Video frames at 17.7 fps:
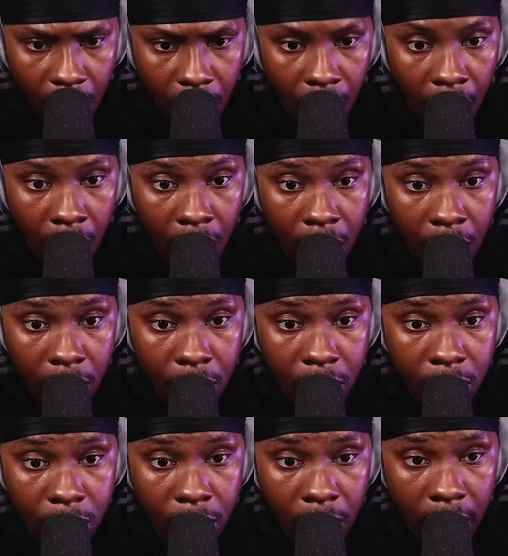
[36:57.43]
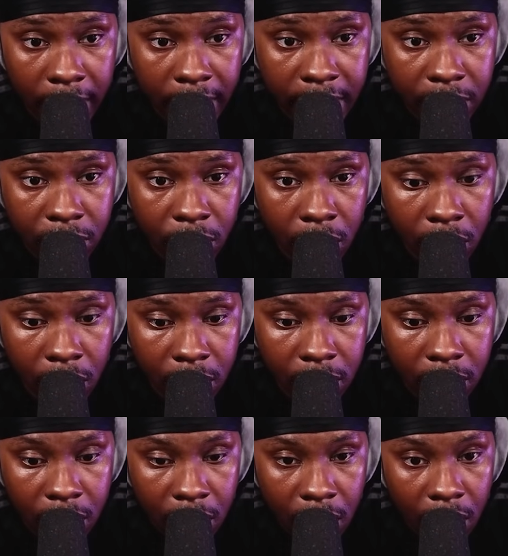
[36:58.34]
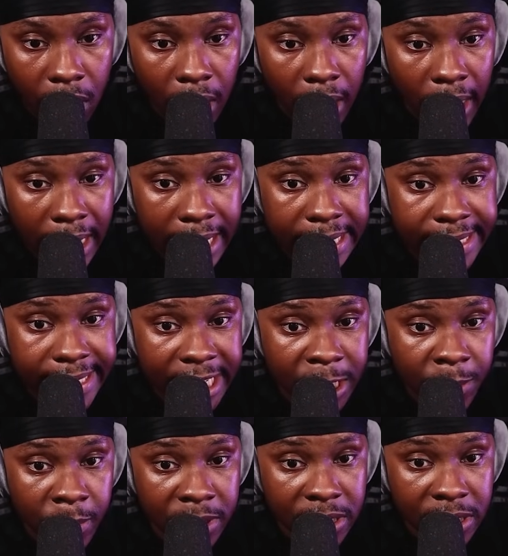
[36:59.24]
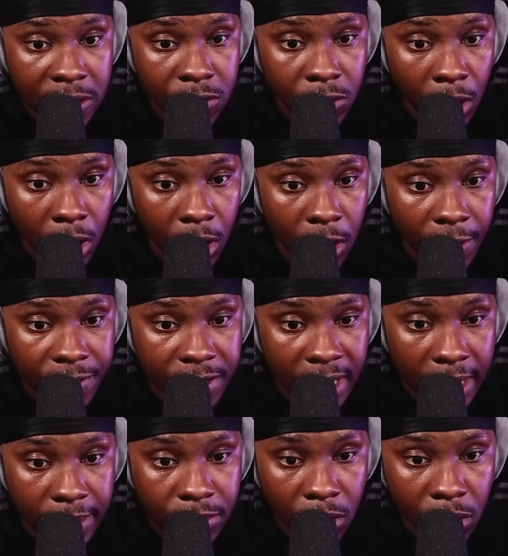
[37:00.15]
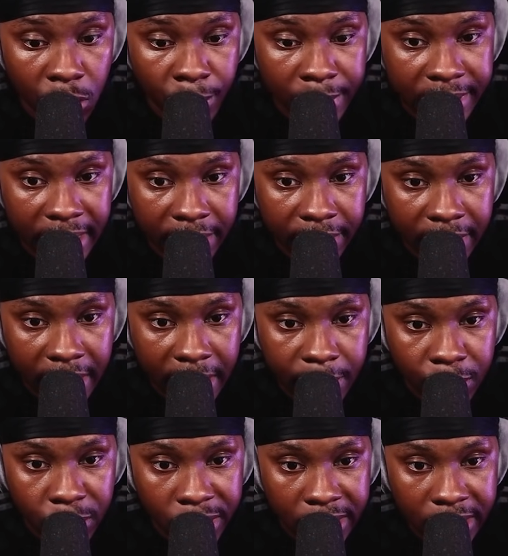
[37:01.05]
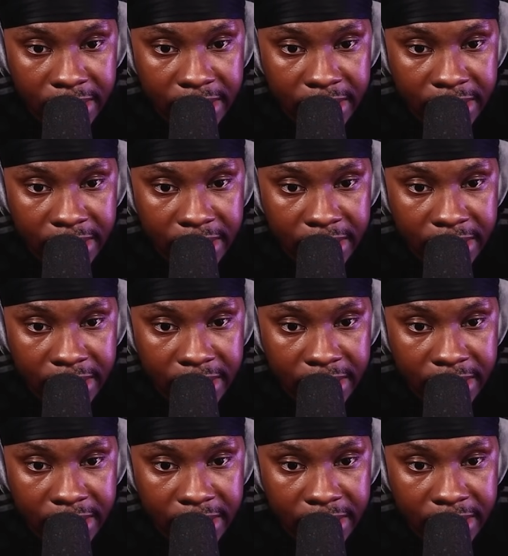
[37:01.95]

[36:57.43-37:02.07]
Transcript: Oh my God. Hey, 6 minutes is not enough time to go all the way down there, boy.